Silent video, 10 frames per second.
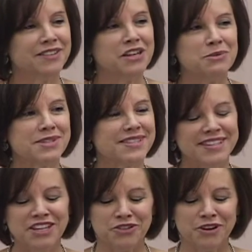who was a
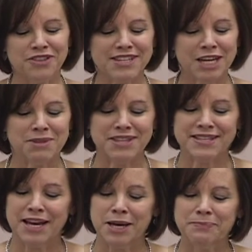senior on the team at the
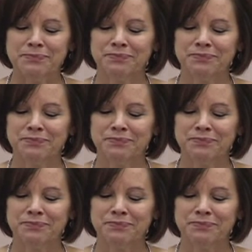time.